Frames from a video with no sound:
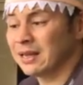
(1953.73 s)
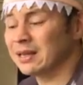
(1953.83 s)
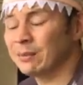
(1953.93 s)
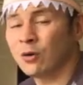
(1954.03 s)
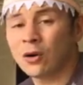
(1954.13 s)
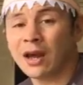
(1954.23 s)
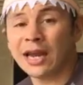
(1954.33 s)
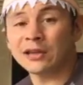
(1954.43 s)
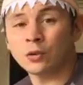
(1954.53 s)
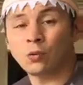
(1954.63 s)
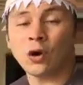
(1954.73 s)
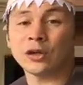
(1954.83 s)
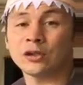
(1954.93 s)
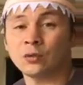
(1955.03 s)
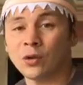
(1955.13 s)
they're more likely to
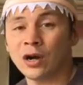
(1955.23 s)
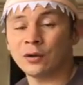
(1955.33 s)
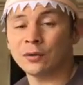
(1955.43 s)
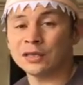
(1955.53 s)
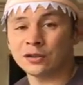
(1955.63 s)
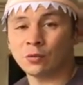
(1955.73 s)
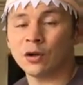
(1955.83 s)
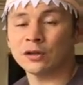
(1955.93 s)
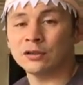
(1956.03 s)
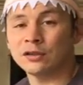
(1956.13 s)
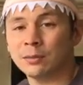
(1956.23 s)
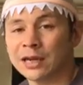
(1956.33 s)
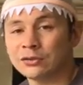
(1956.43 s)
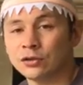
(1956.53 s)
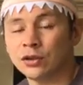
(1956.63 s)
want to work with these, to want to do some
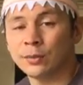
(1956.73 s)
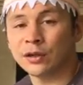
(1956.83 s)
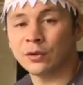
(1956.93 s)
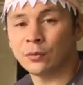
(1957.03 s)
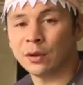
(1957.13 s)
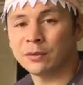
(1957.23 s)
extra NUMICON work,